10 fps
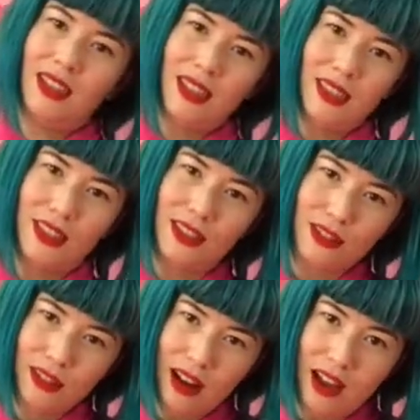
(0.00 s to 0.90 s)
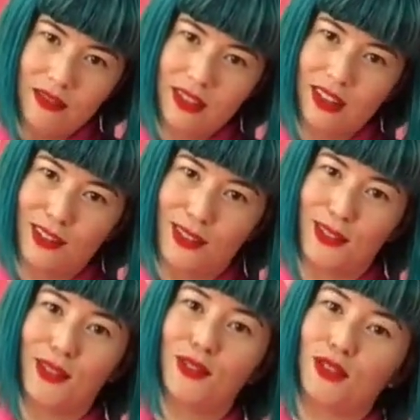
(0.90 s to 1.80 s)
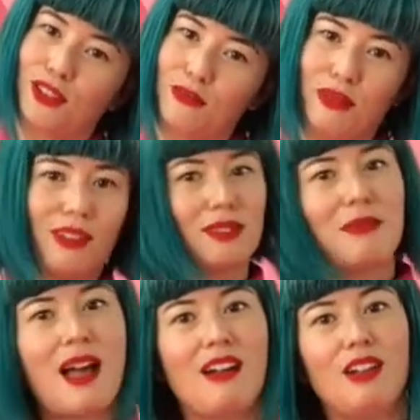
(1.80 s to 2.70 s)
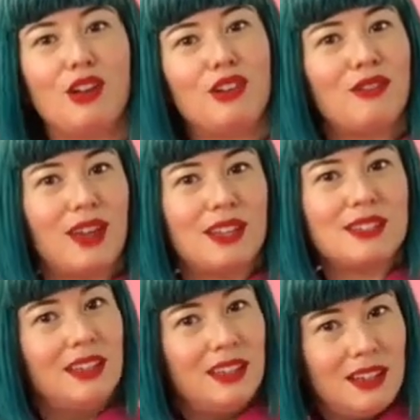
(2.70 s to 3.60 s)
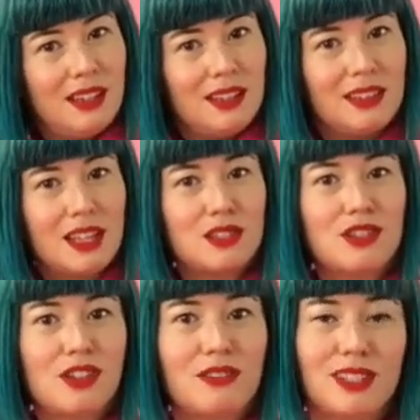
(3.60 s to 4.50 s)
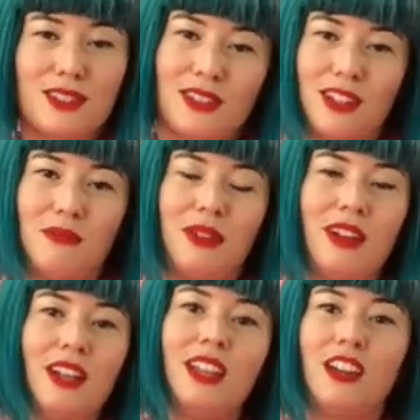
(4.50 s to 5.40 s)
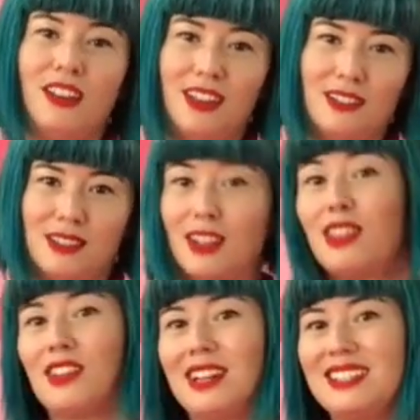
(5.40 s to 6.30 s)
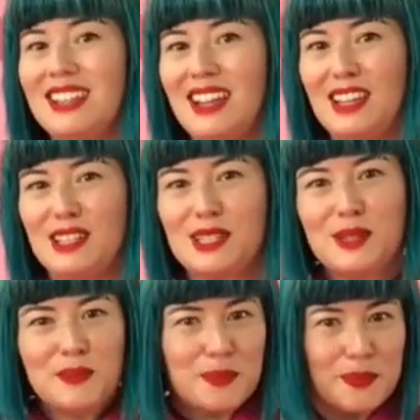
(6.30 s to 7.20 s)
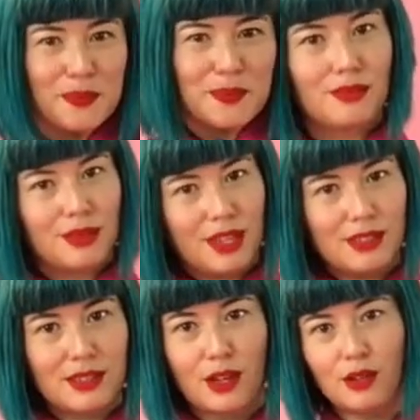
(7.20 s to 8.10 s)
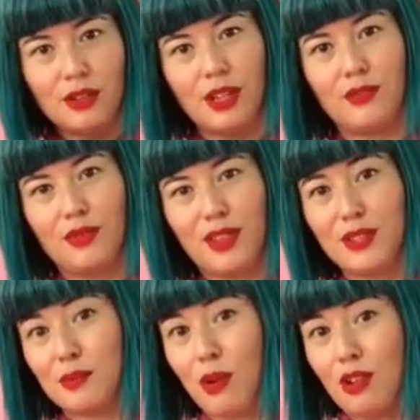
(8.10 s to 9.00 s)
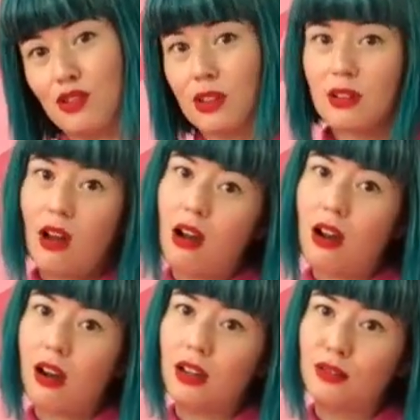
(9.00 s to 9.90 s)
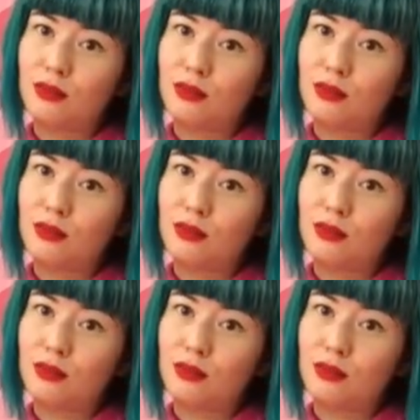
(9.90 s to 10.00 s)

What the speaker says: This craft is sure to put a smile on your face. That's a joke that's going to be hilarious in 30 seconds. Things that you'll need for this project are